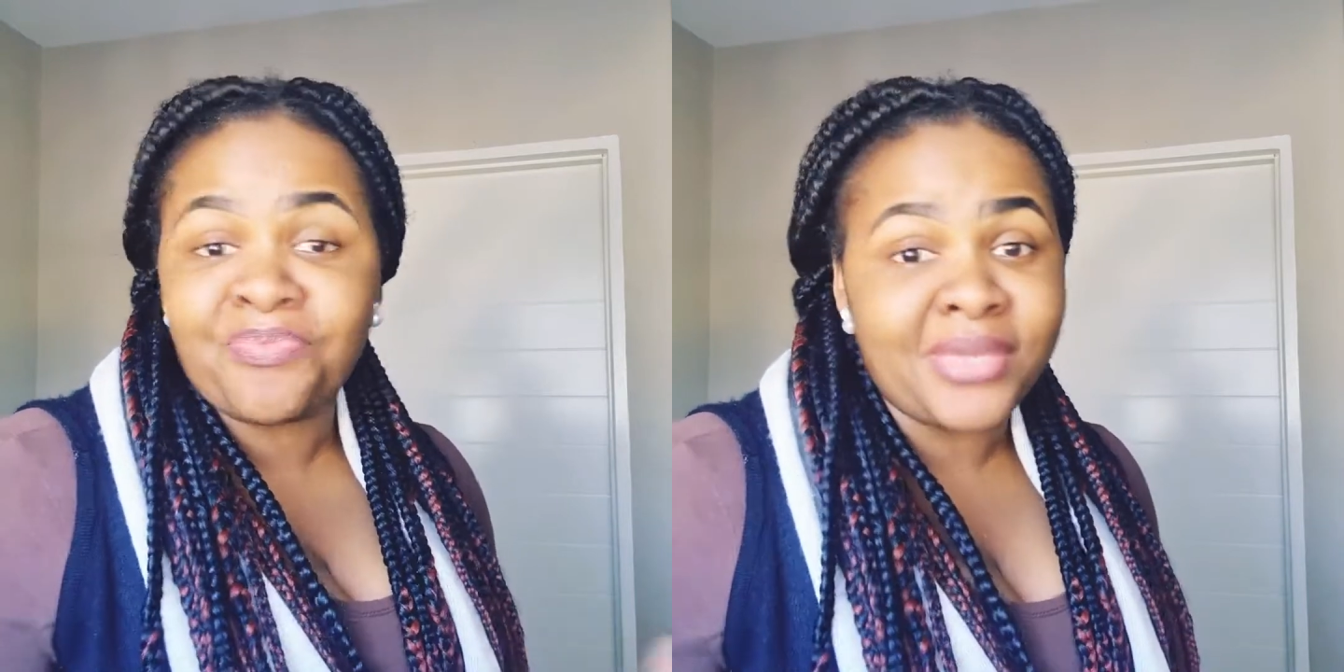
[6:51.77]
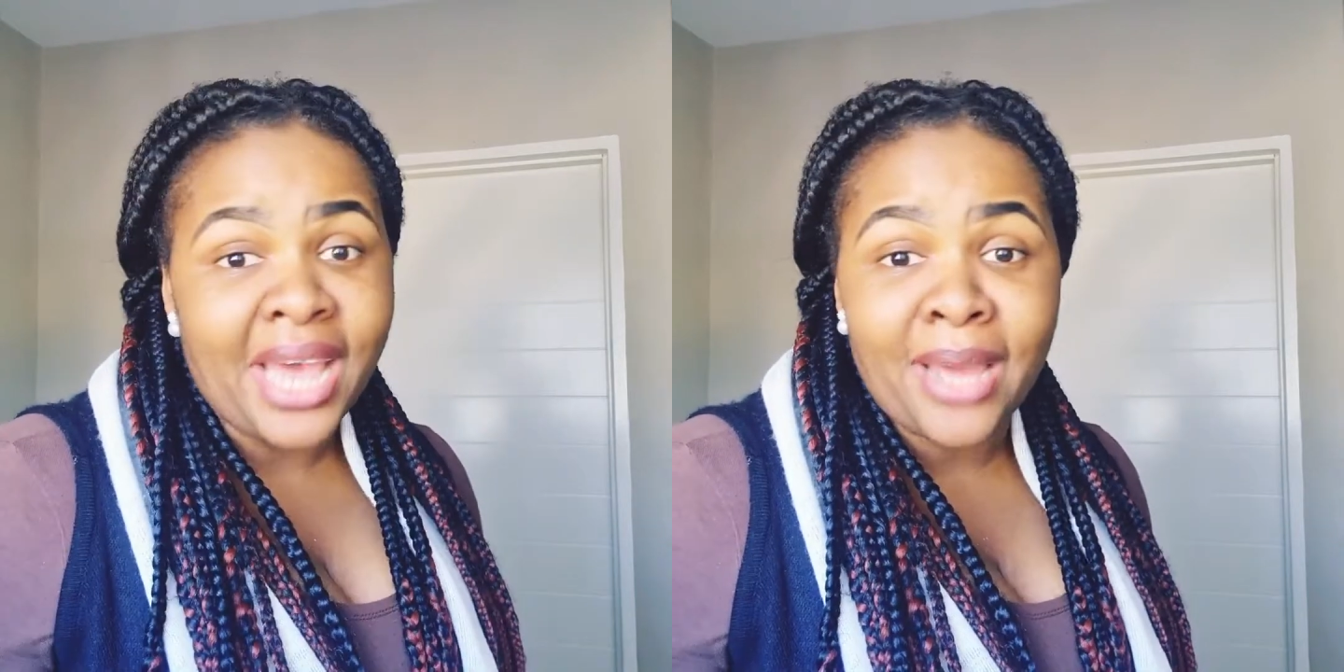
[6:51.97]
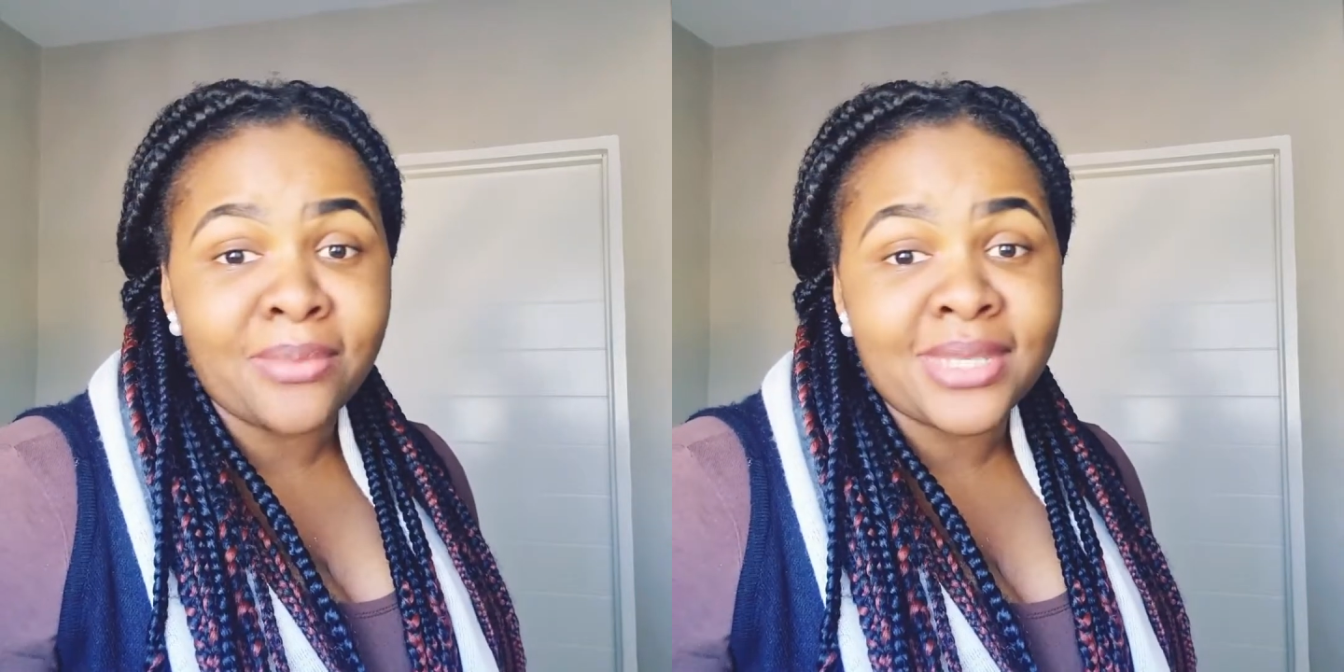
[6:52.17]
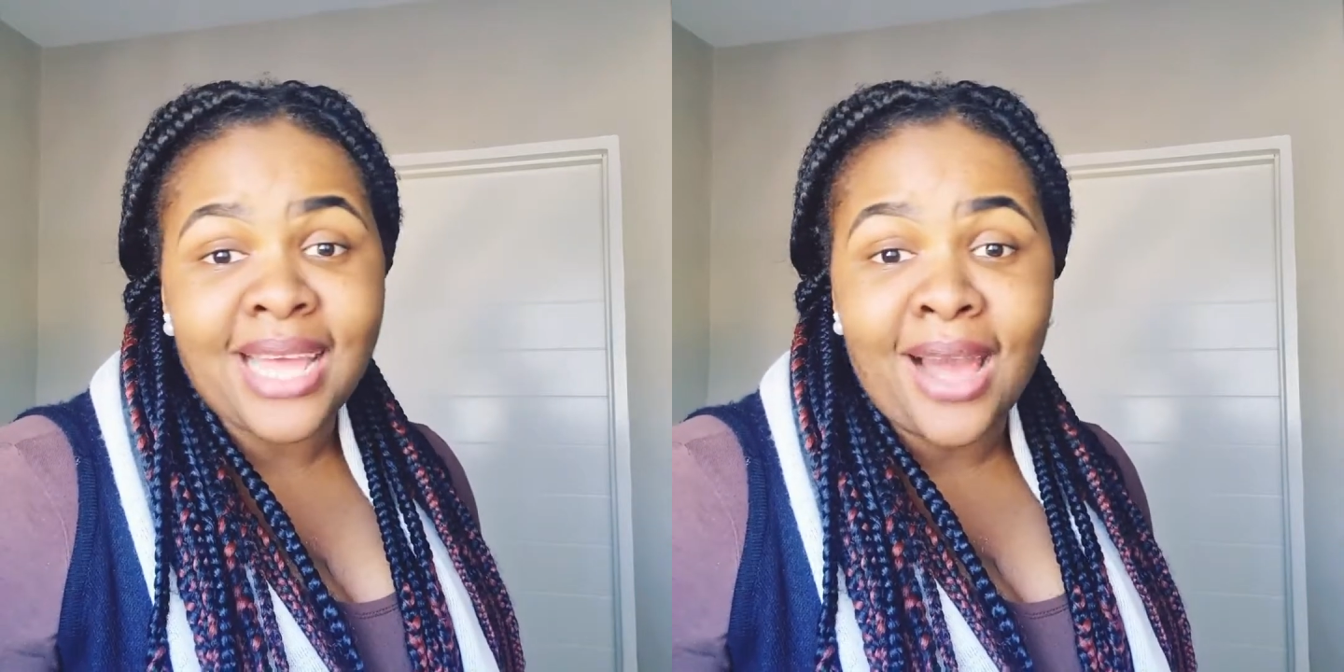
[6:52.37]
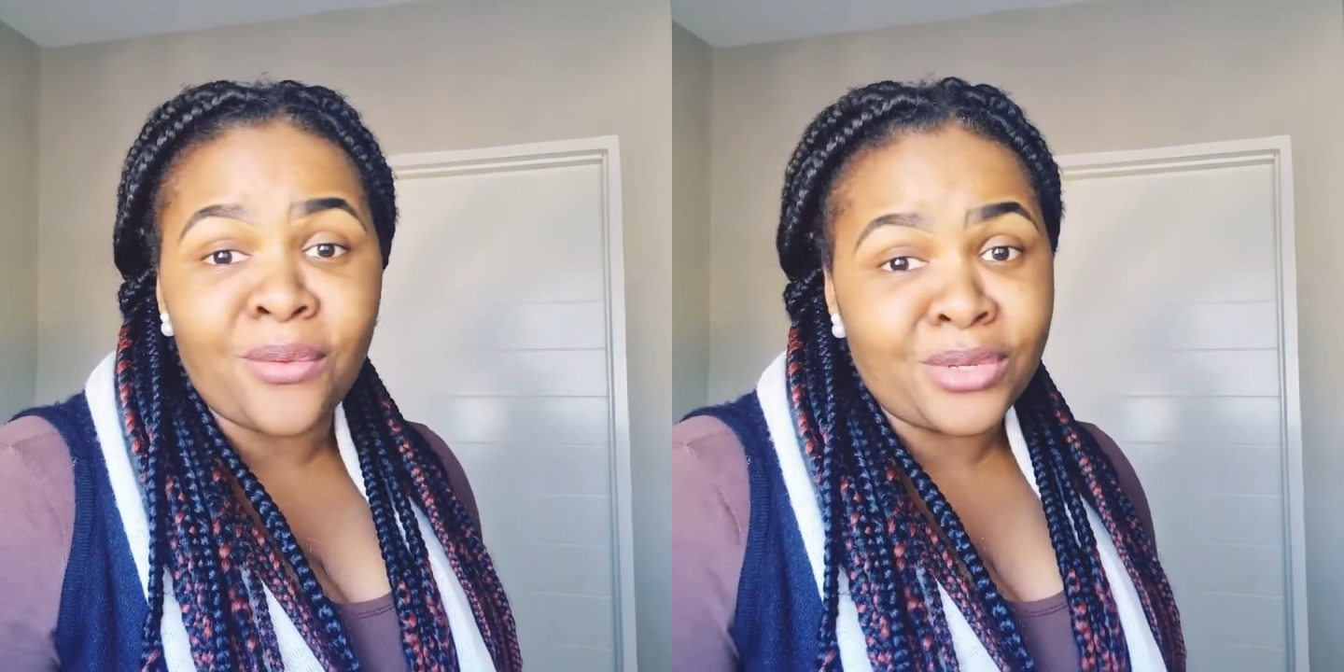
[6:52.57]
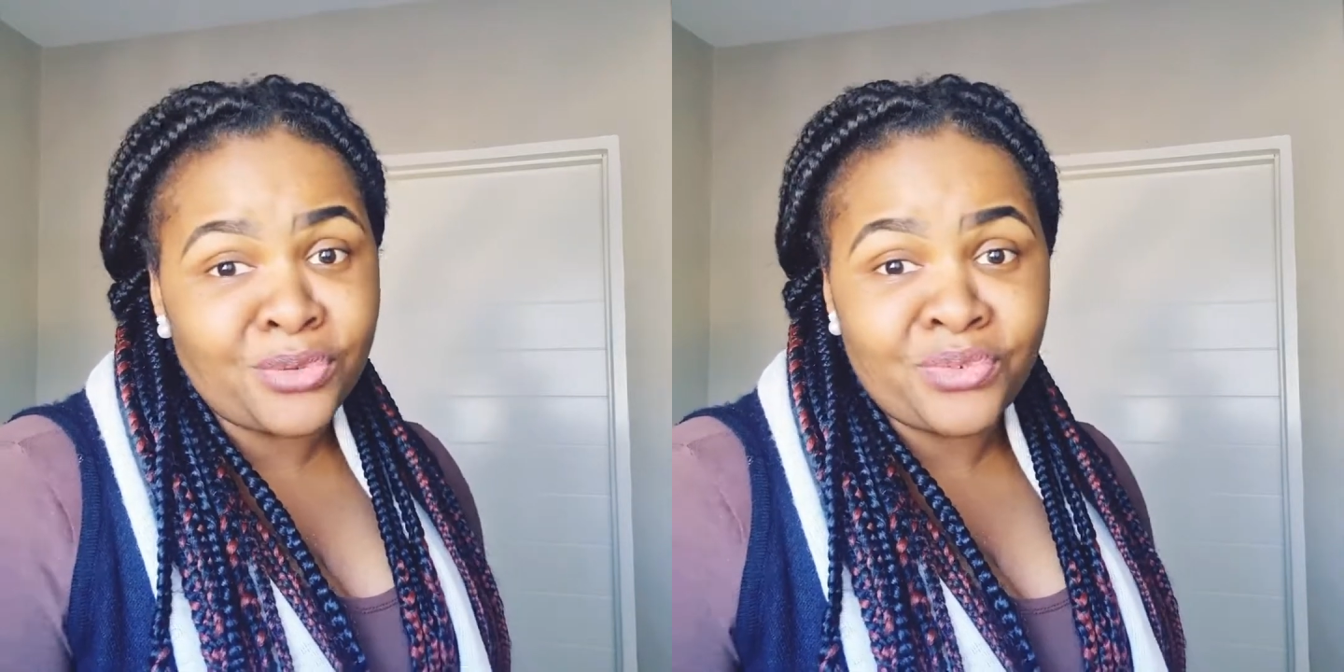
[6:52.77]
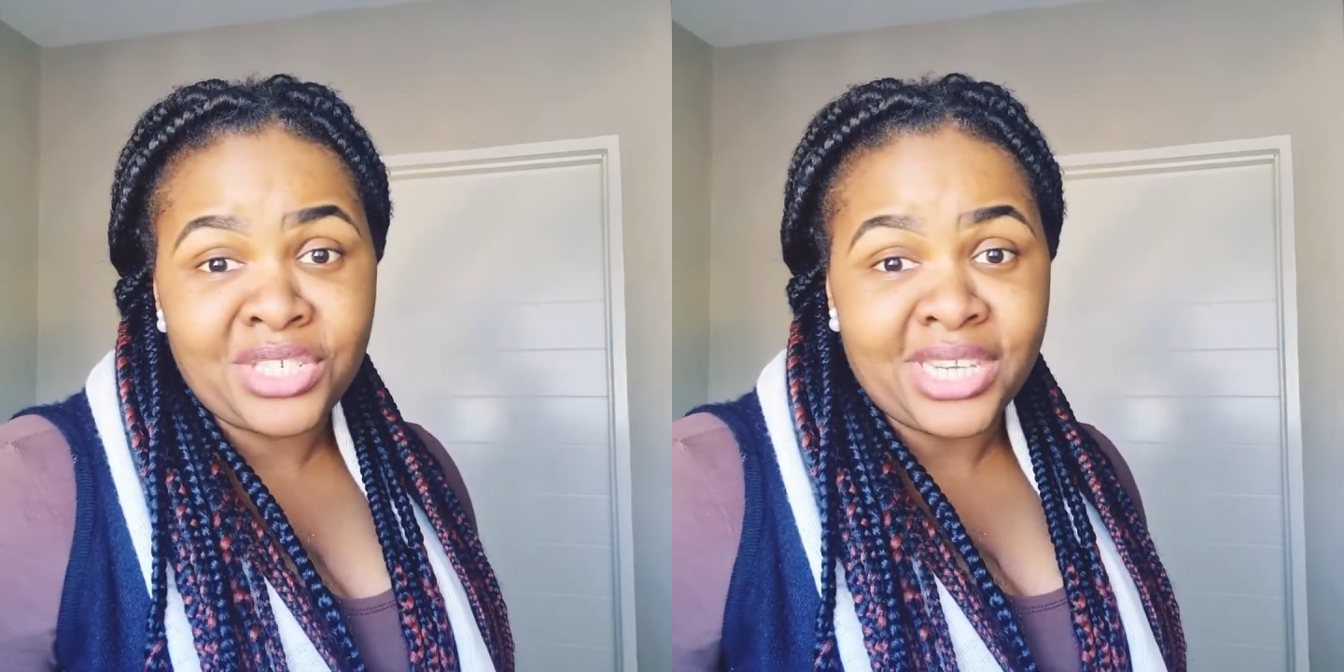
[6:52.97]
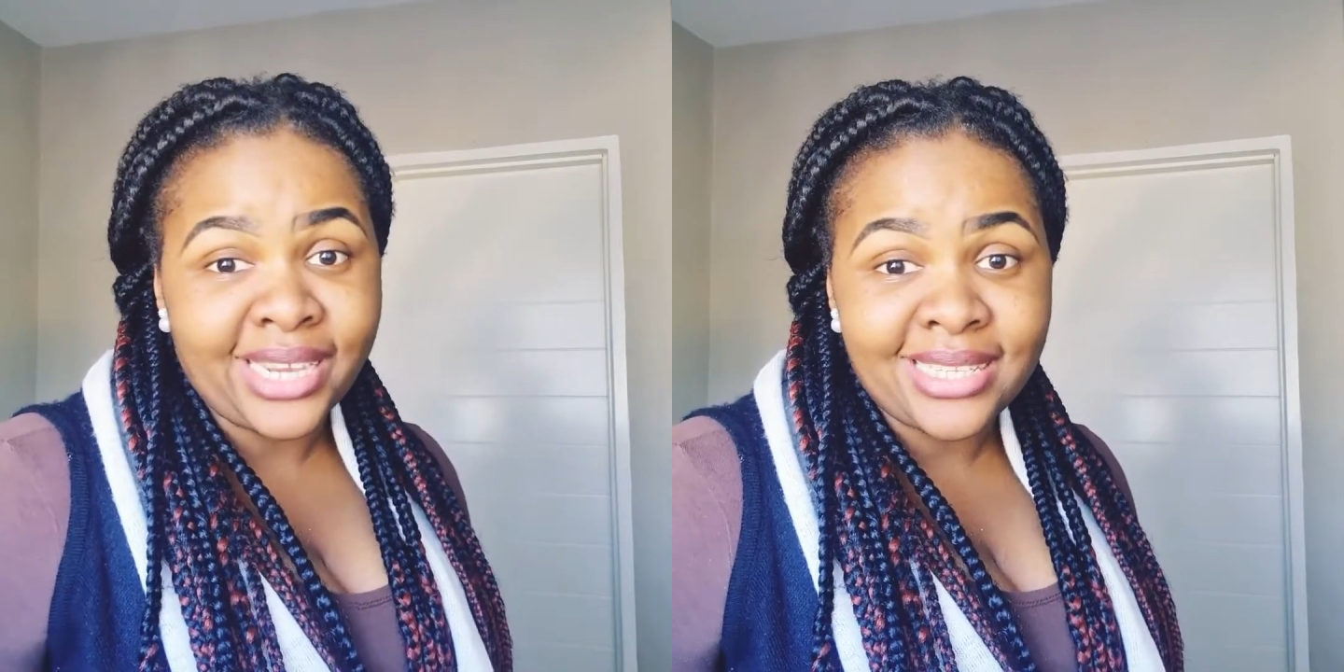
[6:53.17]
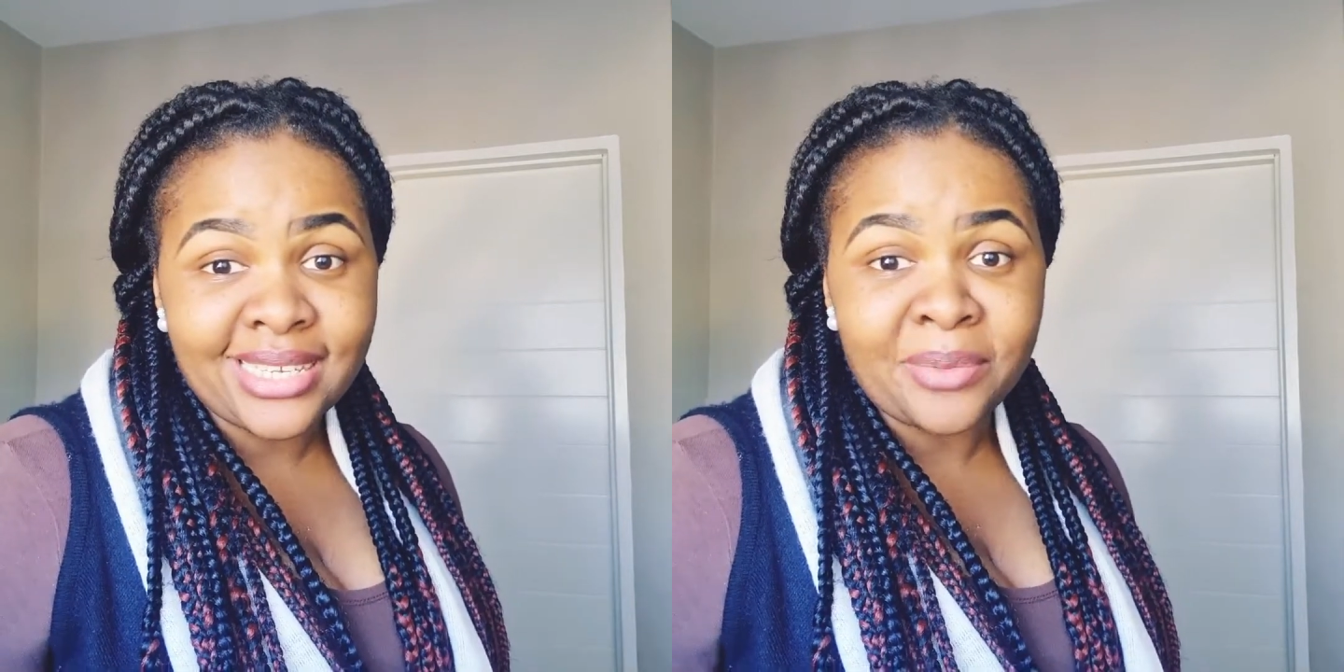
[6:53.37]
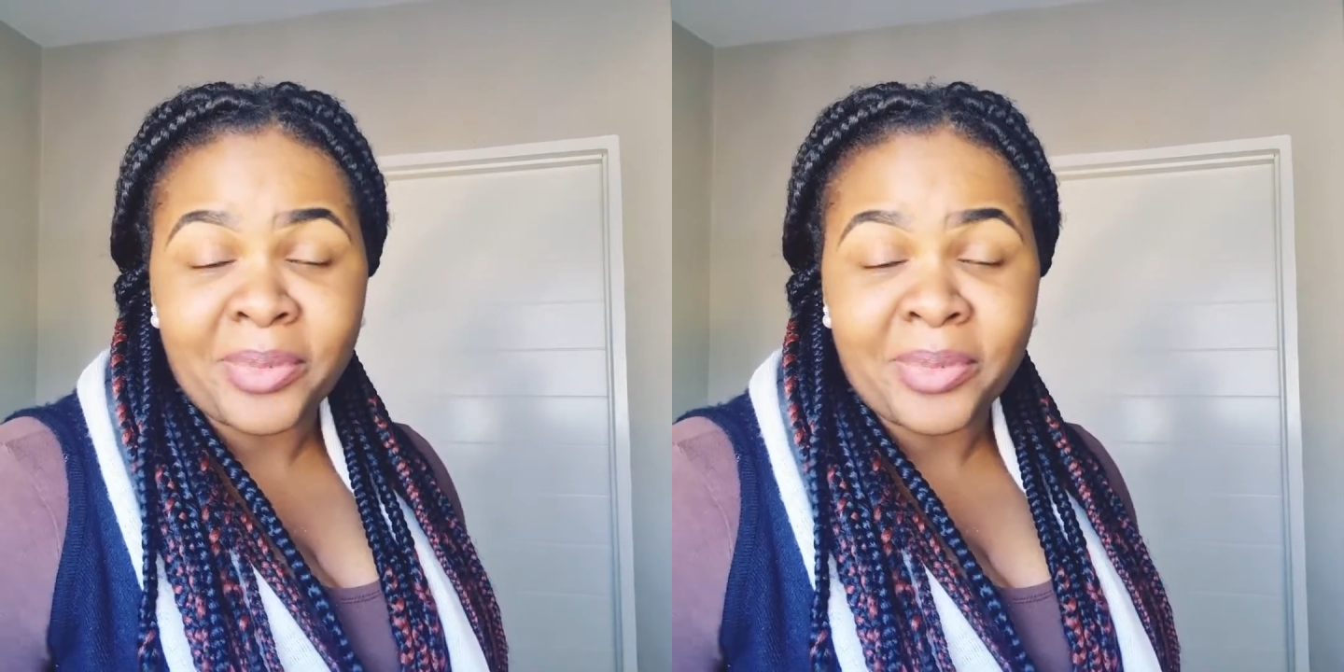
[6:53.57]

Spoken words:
times I was rejected,